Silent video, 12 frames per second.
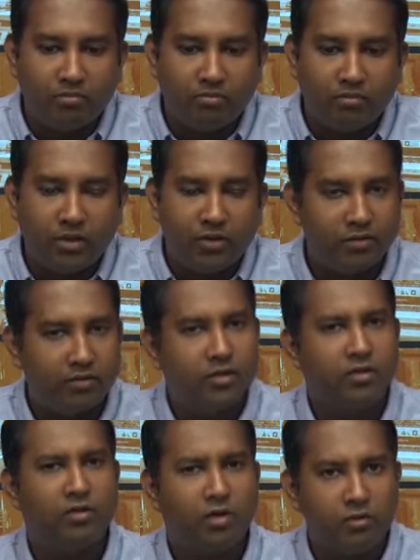this
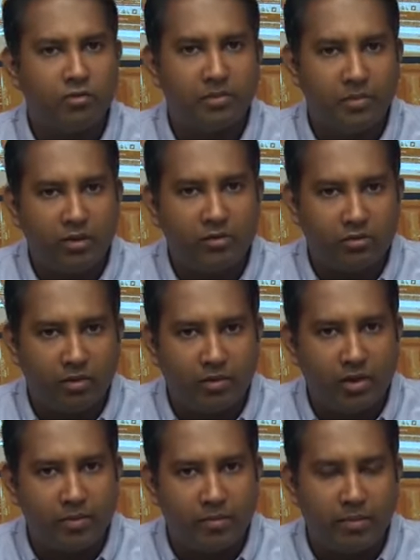is also something to sort of
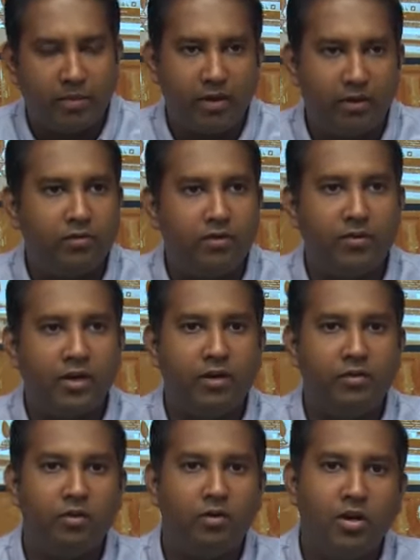like prepare yourself,
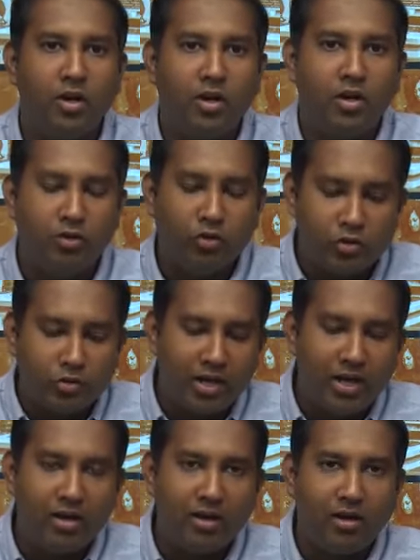right? So
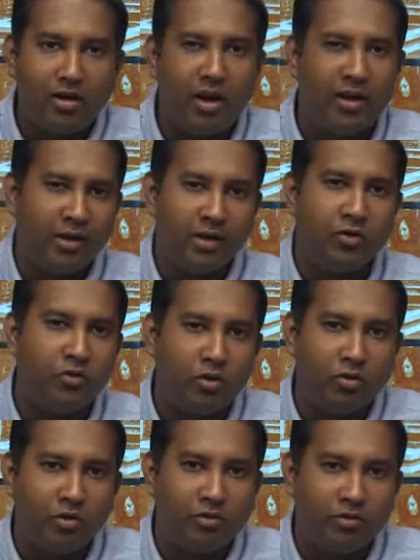usually undergraduate
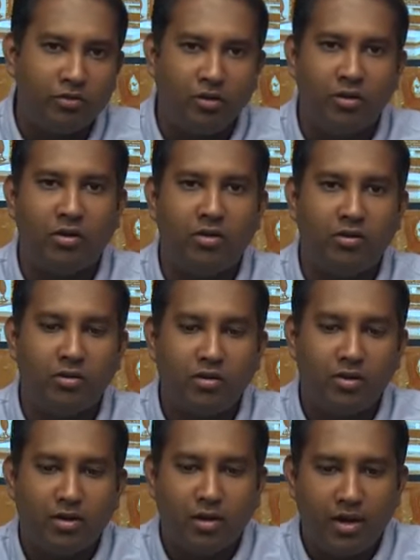courses are
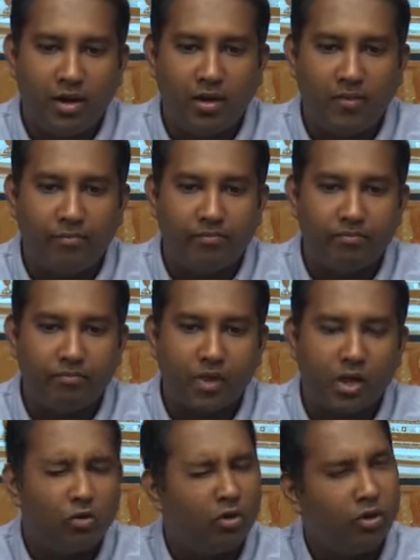
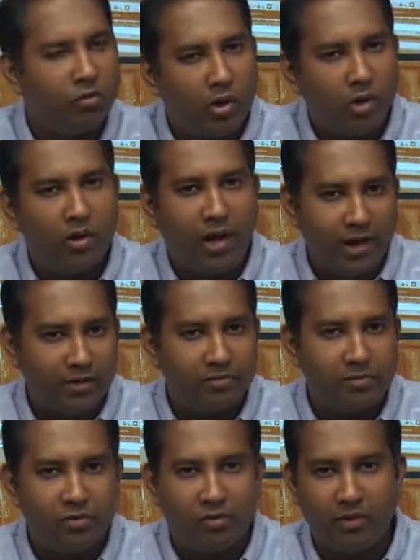don't involve as
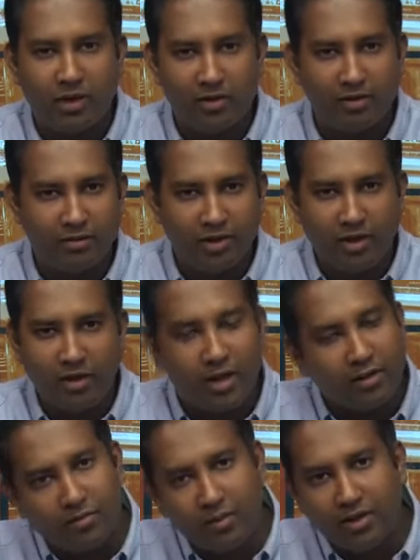much sort of like design
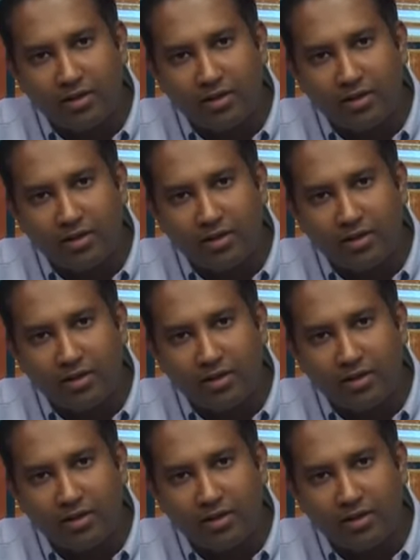aspect